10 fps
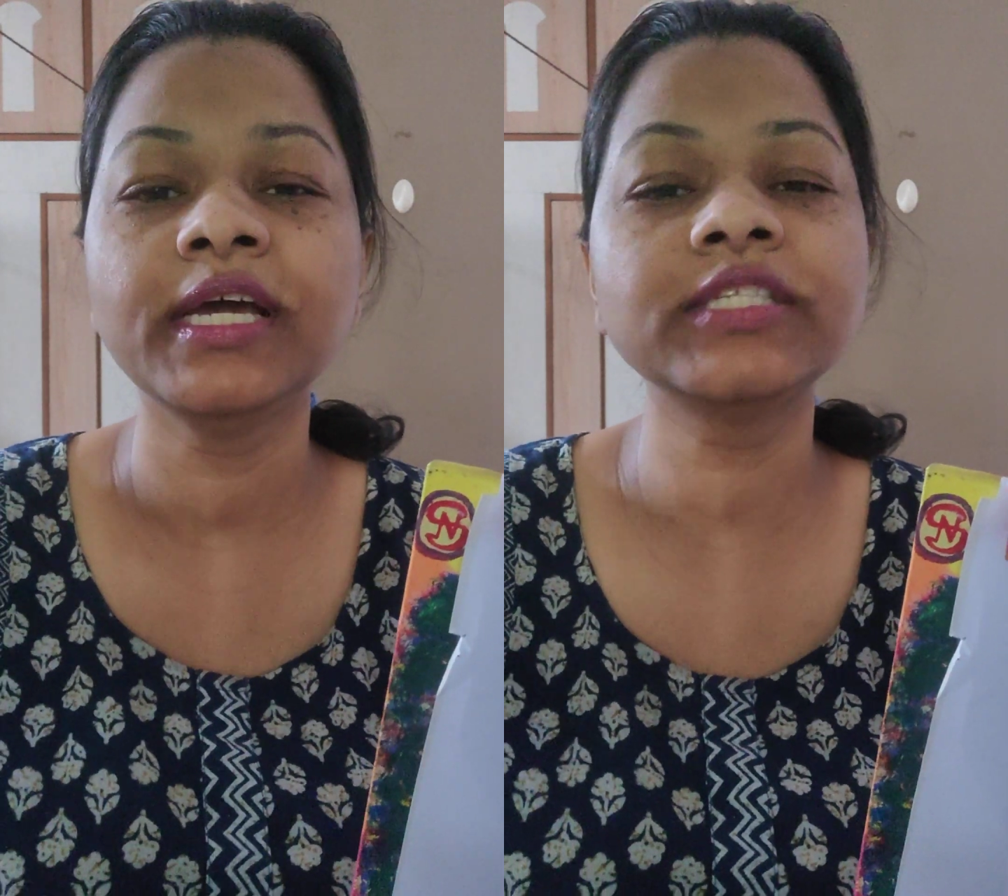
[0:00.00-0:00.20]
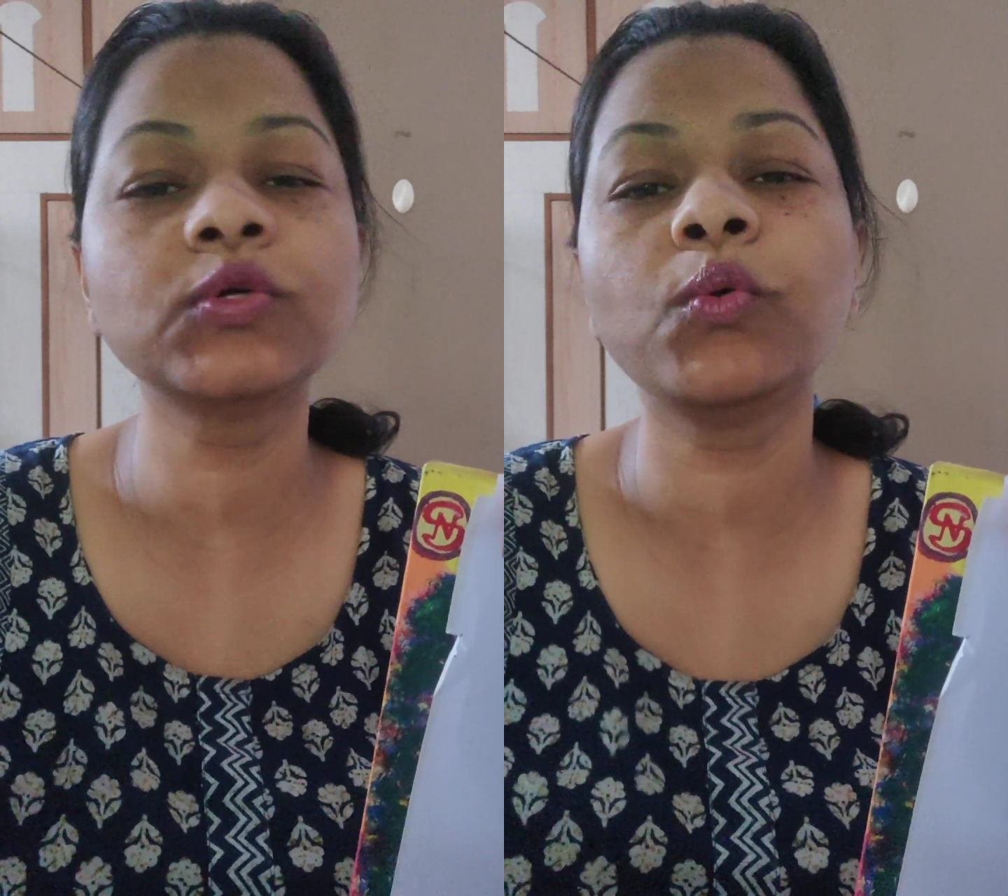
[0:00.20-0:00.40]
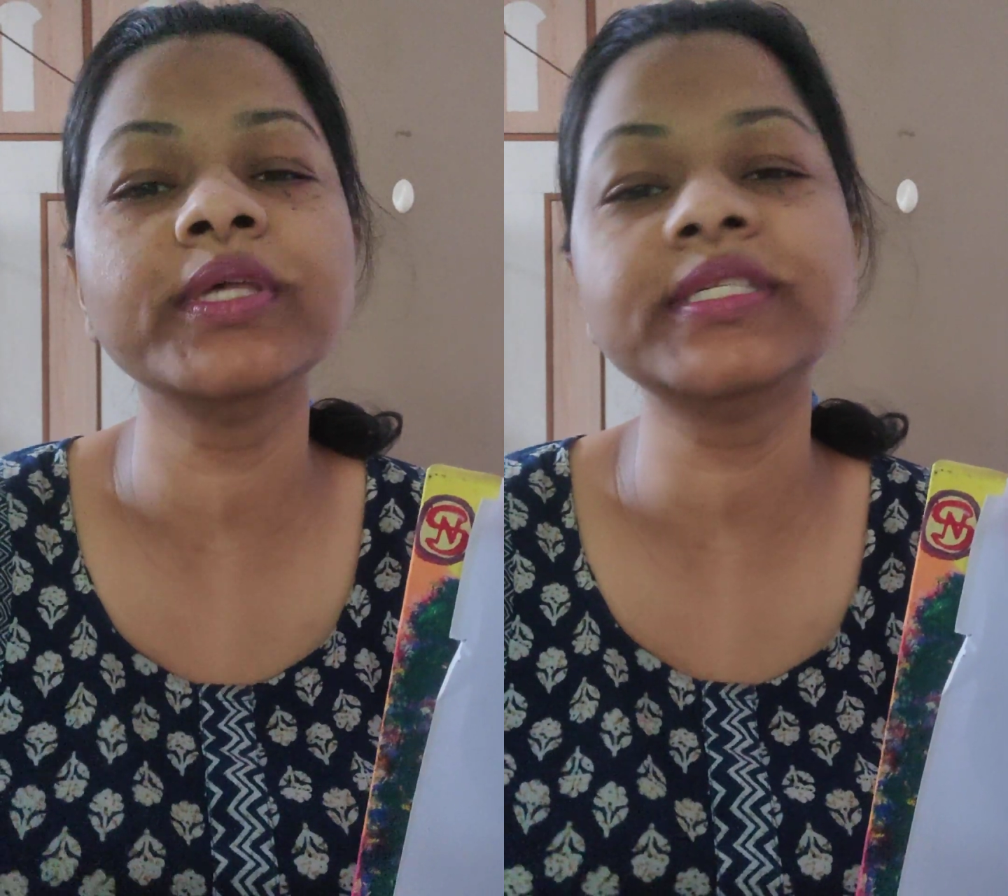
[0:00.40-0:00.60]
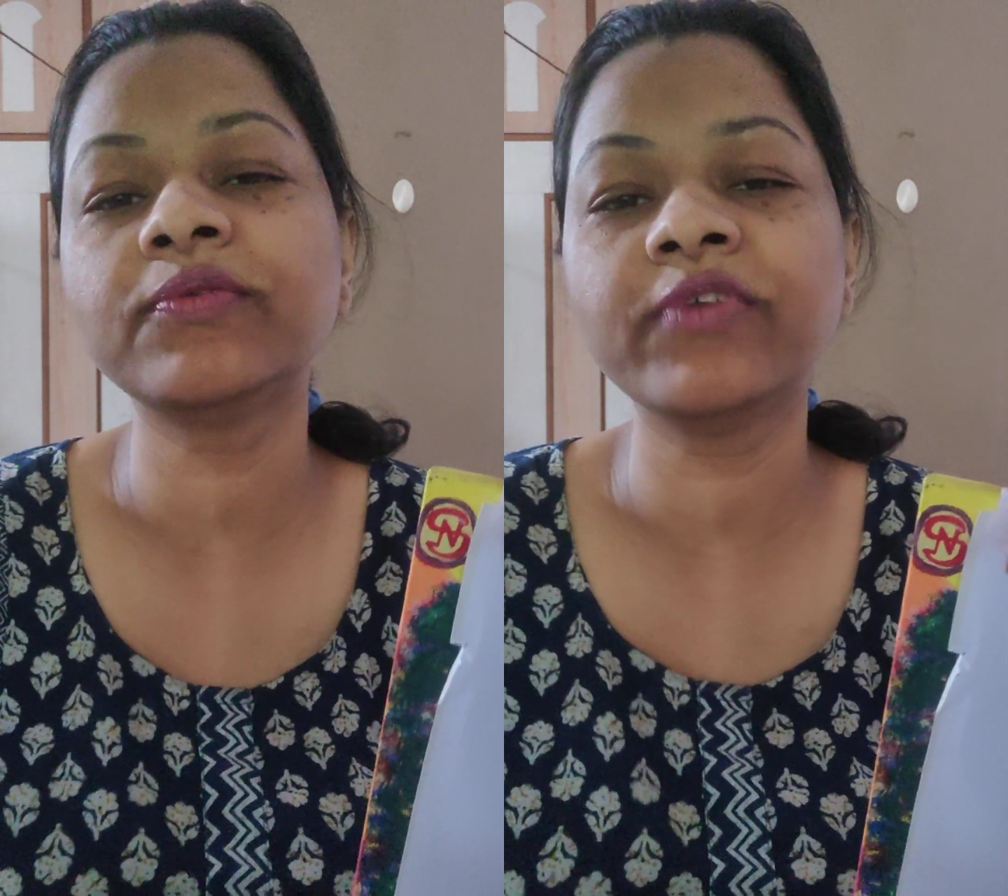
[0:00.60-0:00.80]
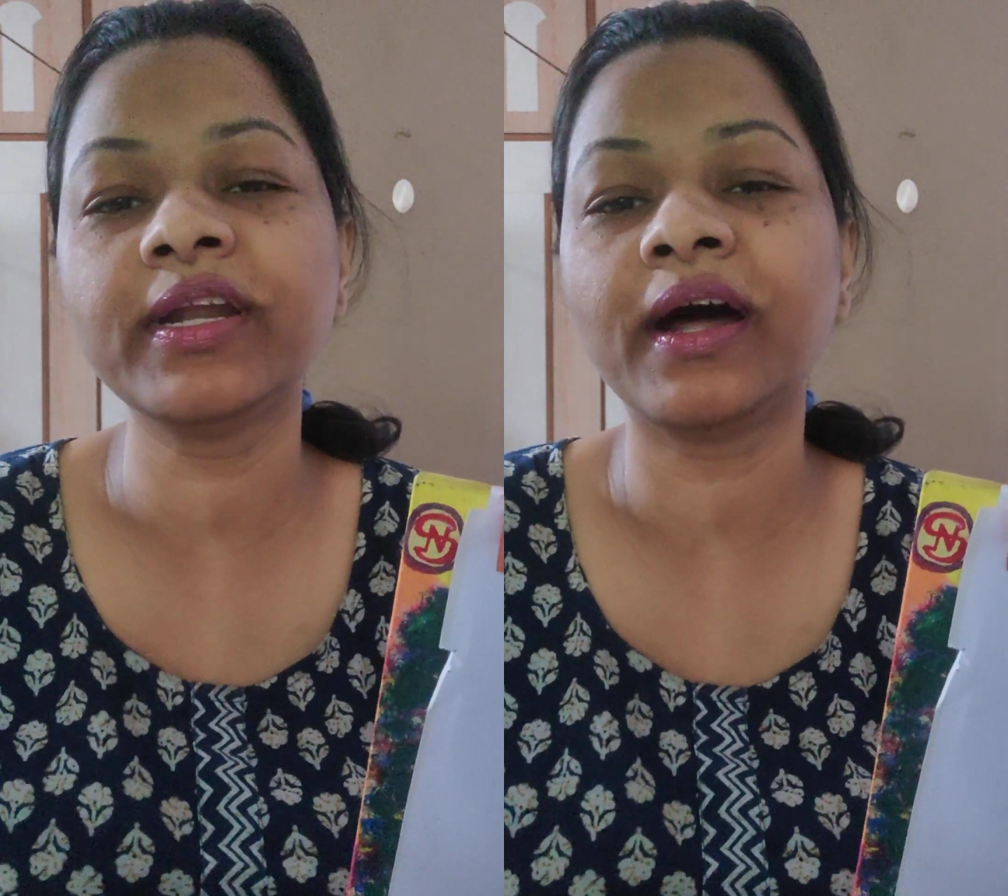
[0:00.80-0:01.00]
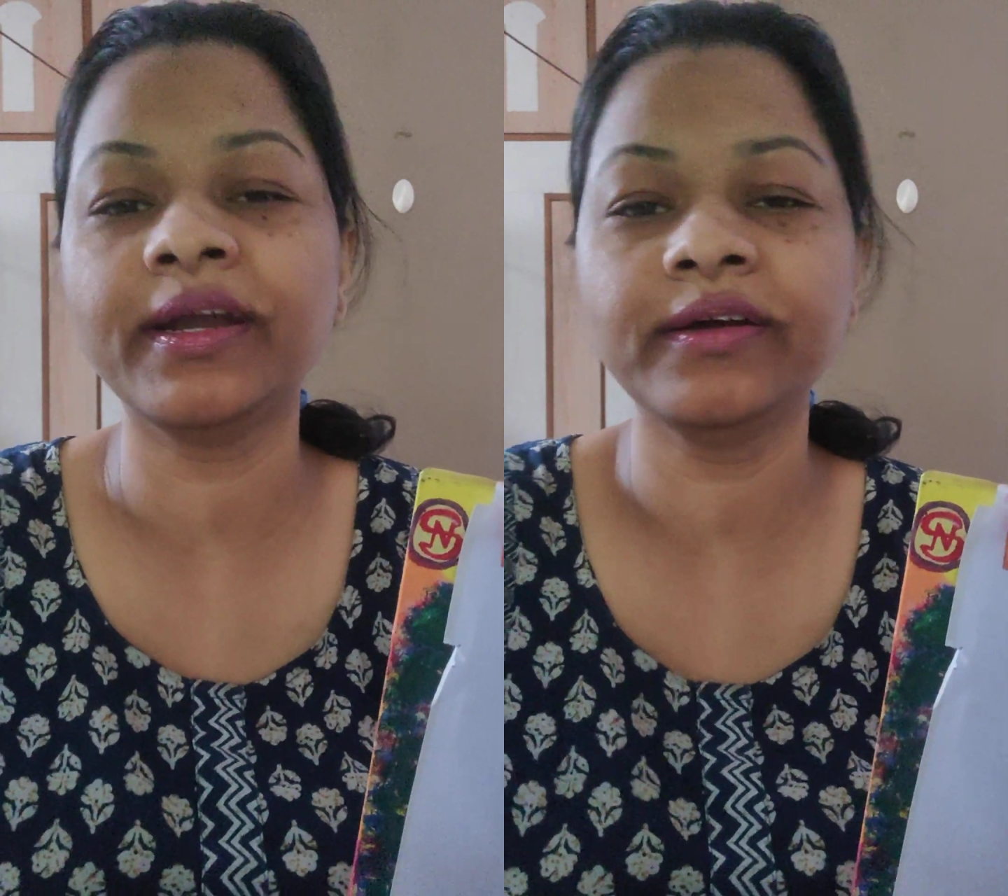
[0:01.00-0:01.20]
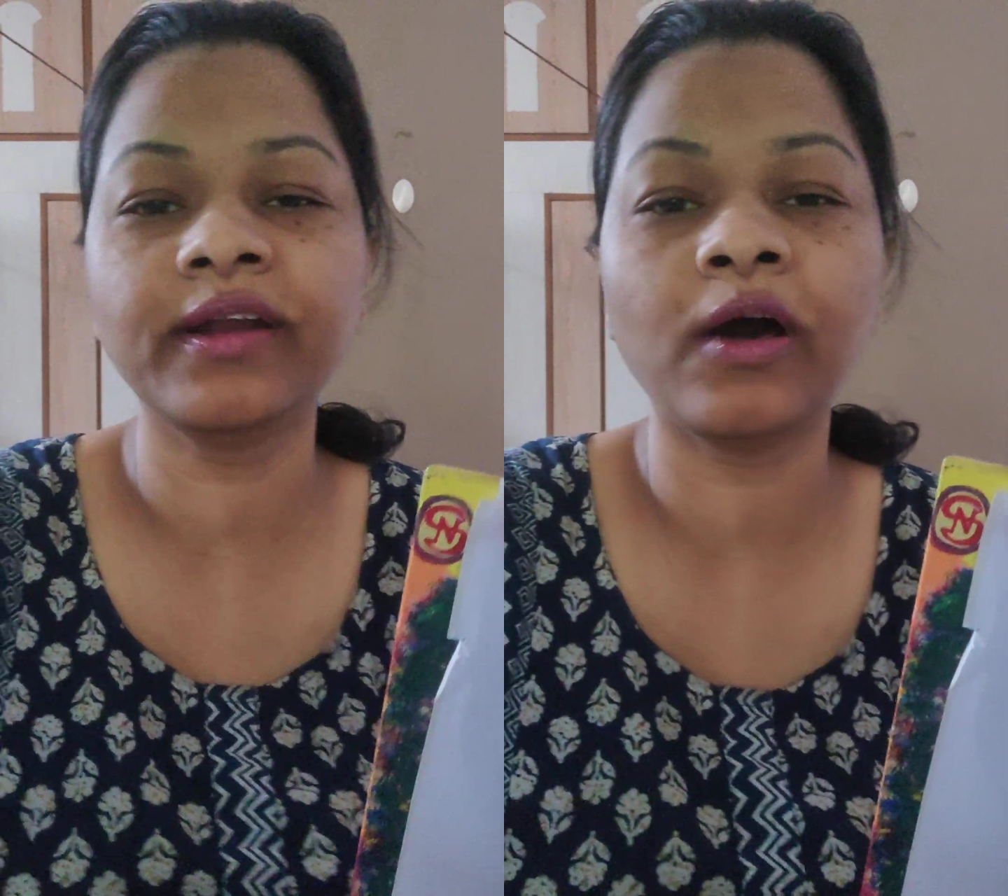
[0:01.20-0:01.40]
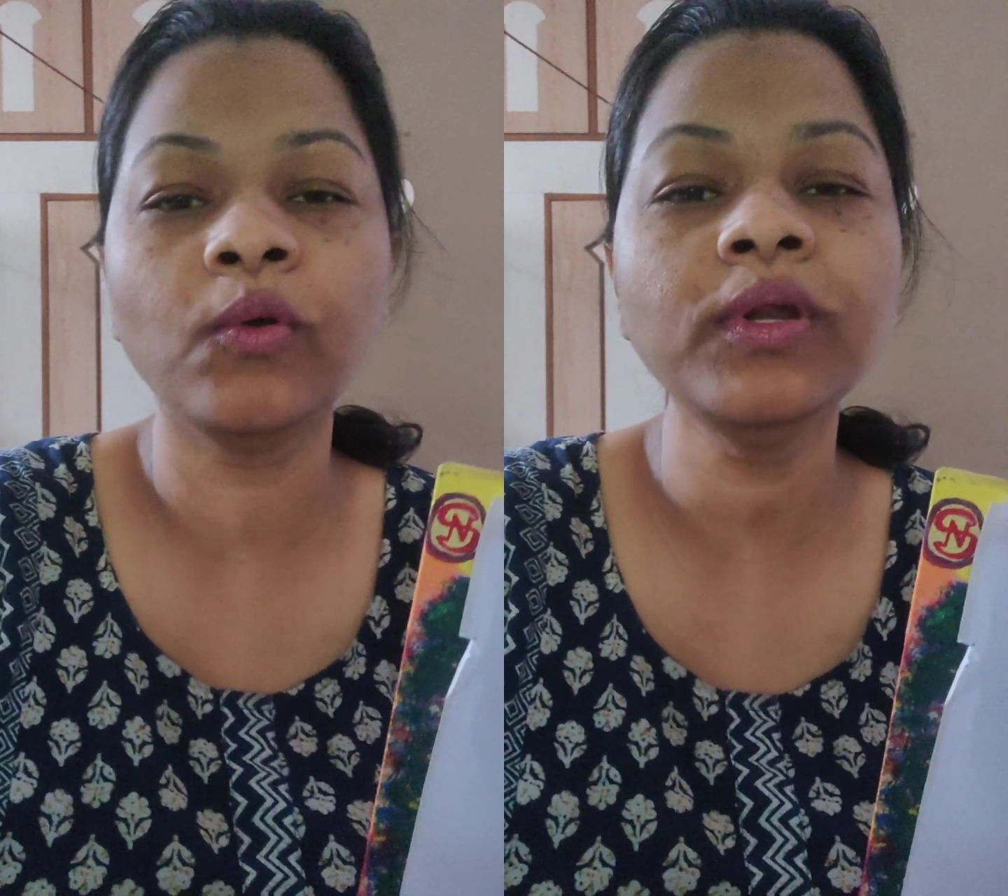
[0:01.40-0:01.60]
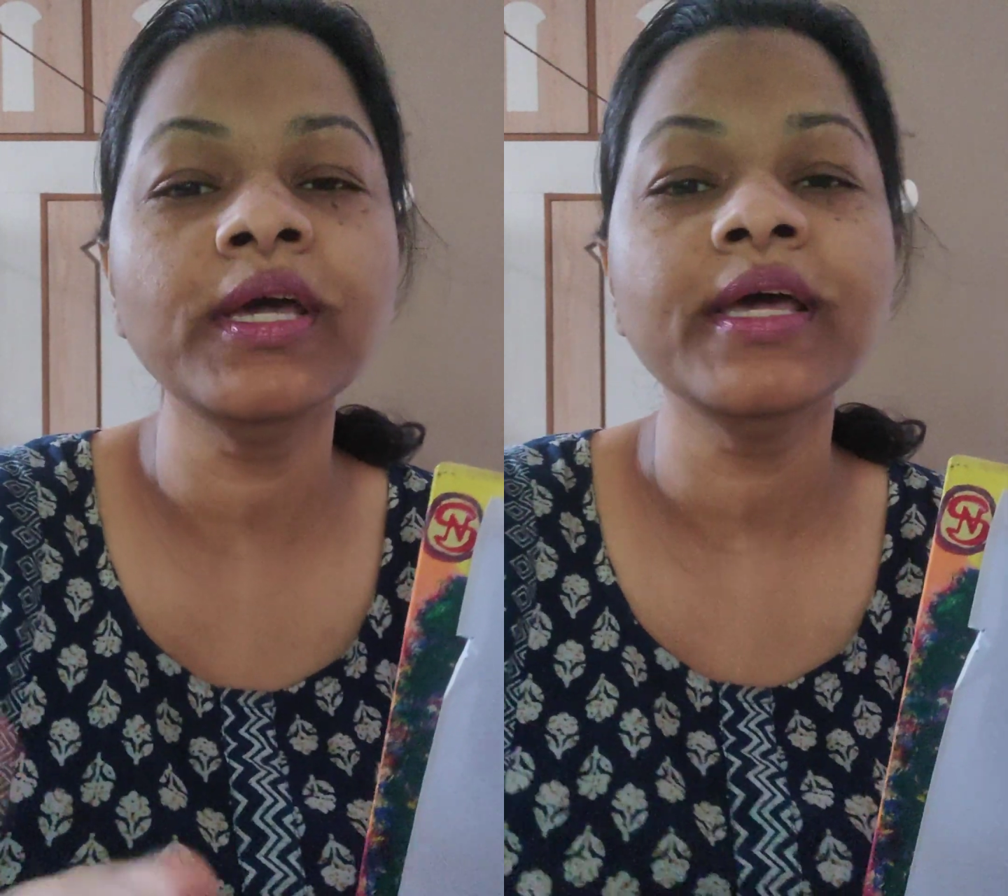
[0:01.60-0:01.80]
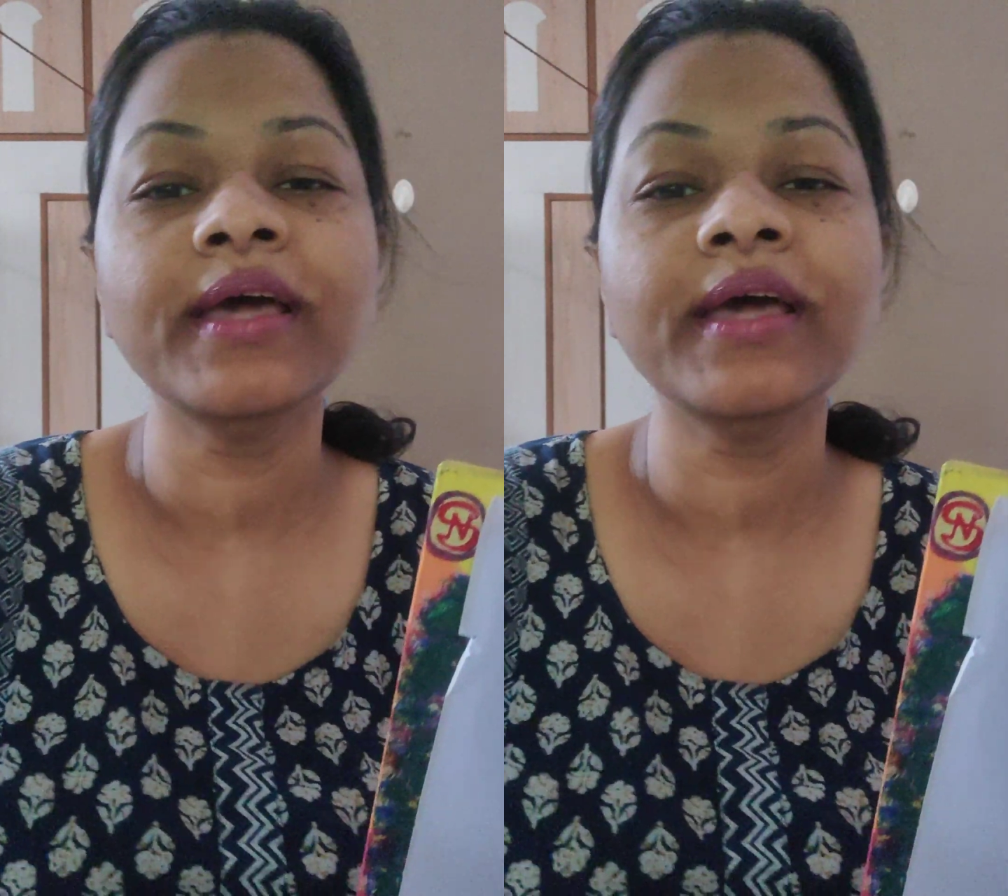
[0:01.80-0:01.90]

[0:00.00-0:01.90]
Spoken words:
it's going somewhere underground